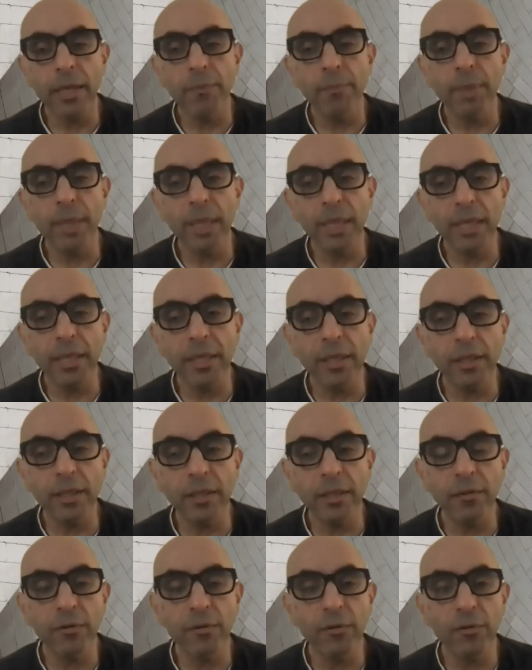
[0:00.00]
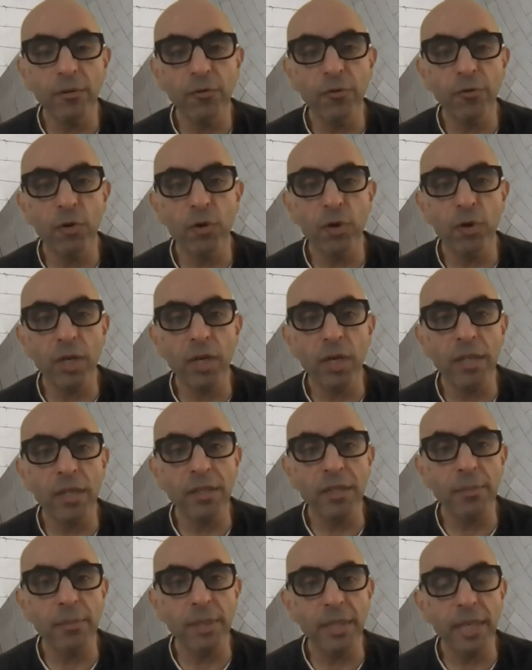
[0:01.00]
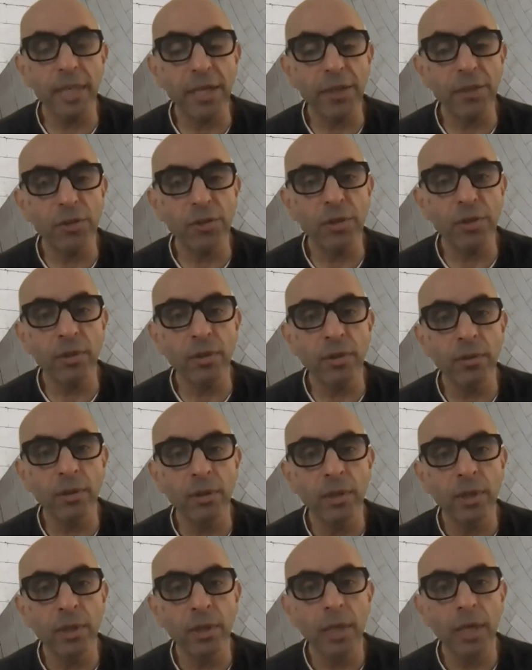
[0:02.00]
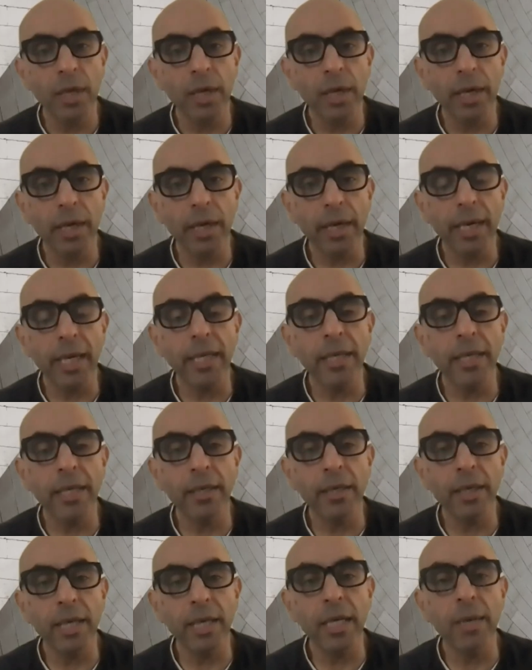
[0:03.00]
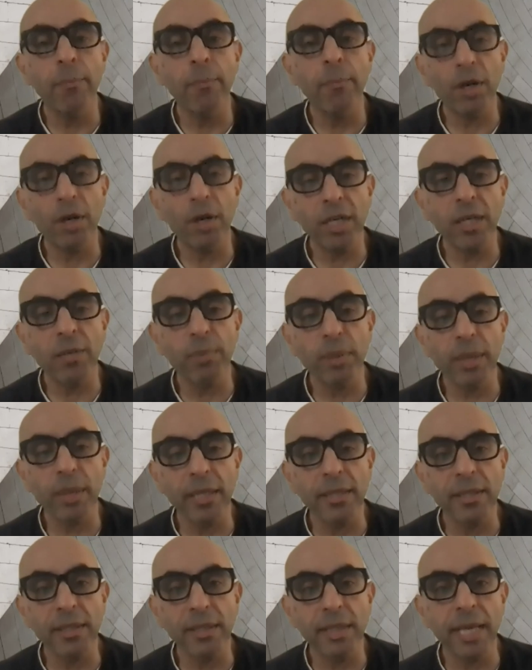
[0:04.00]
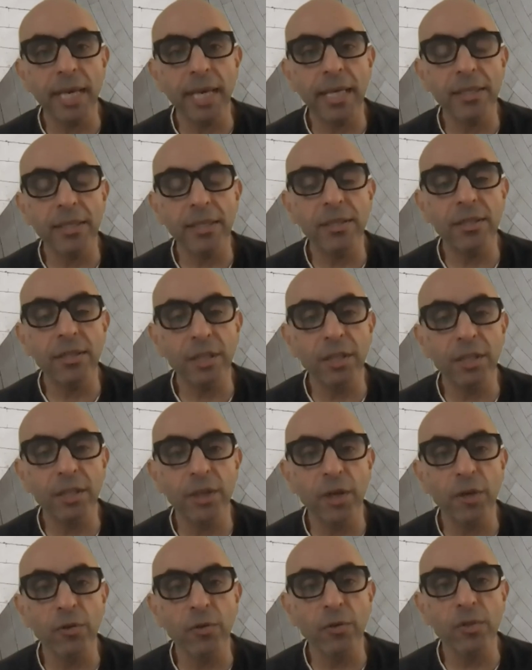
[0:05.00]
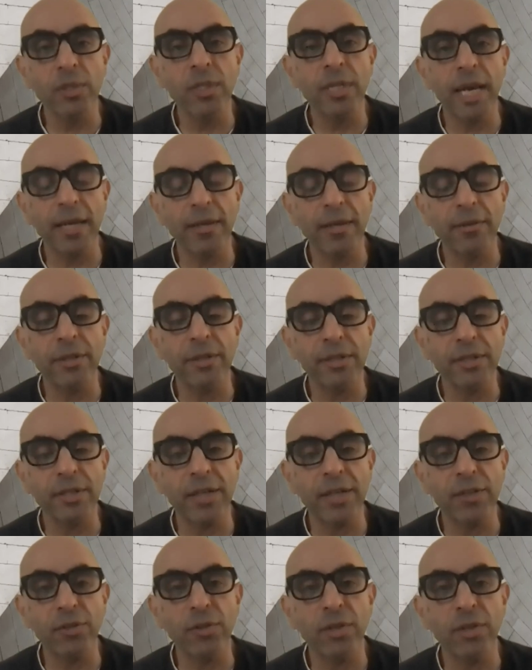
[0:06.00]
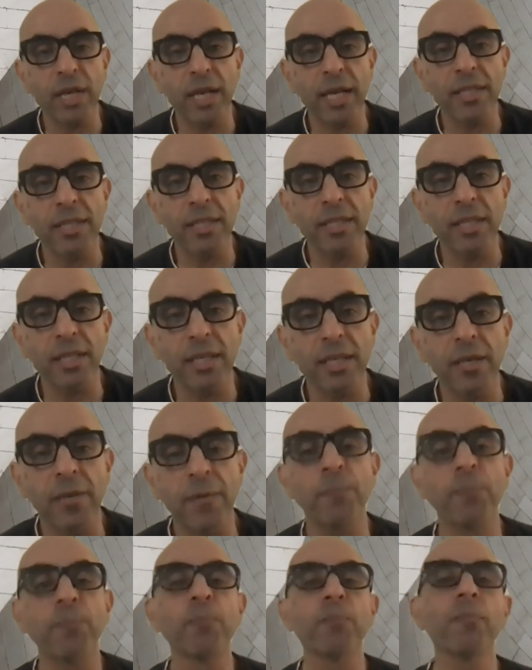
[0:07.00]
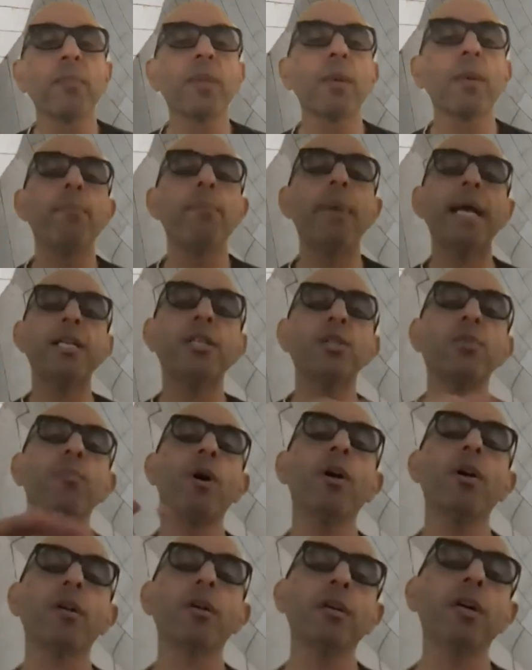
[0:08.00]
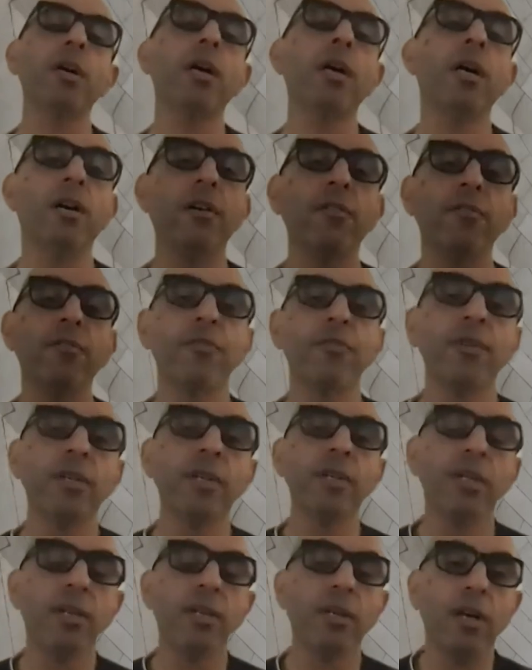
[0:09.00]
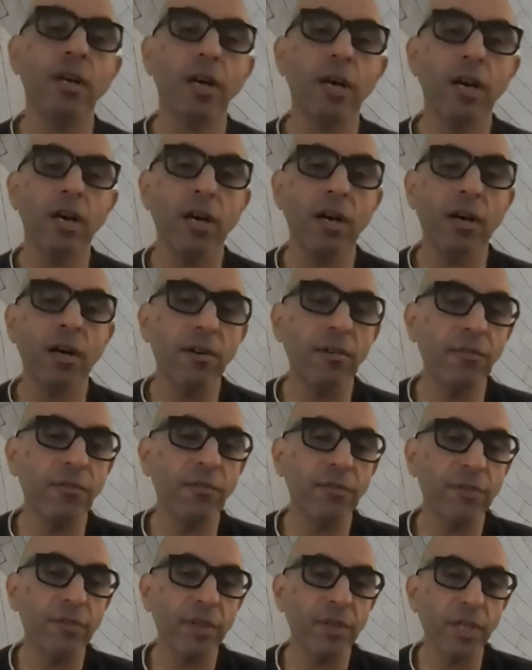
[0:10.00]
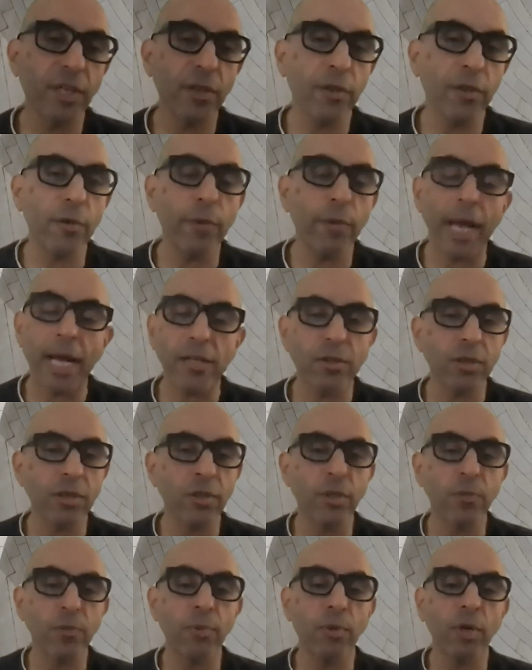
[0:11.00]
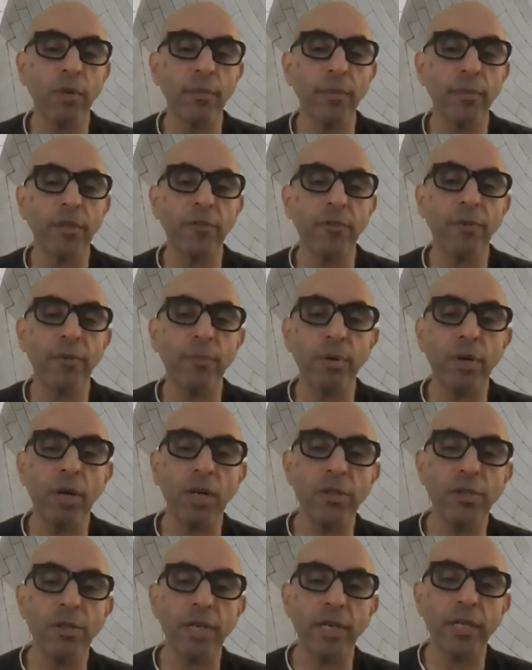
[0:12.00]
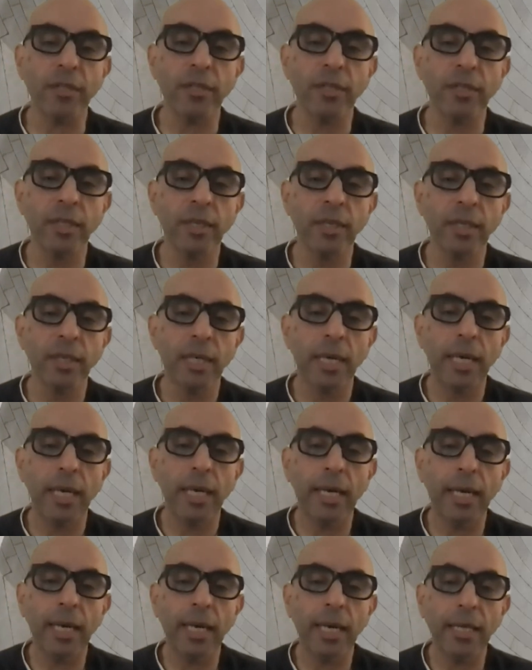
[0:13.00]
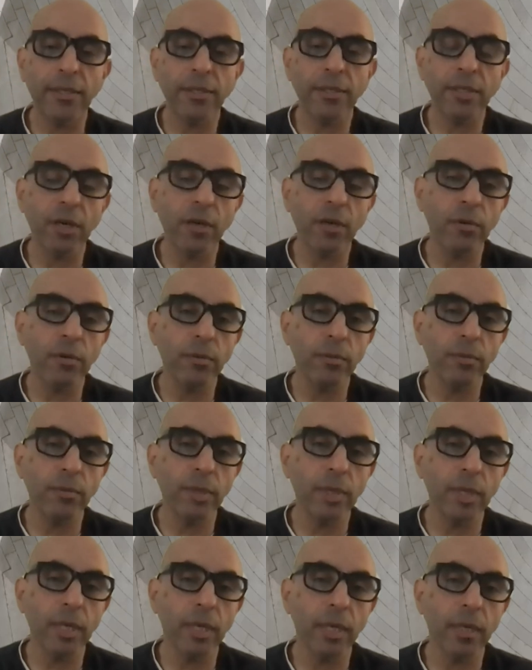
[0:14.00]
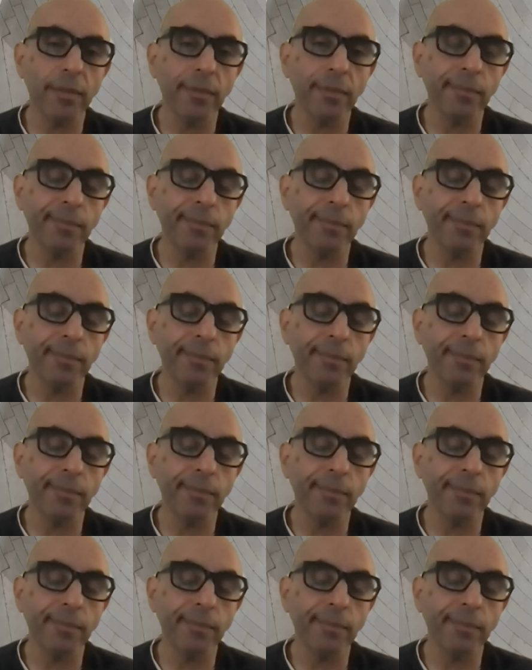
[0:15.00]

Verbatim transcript: ability for customization uh, in in a marketplace that still knows standardization as the benchmark of of you know the rational deployment of a project uh, and so uh,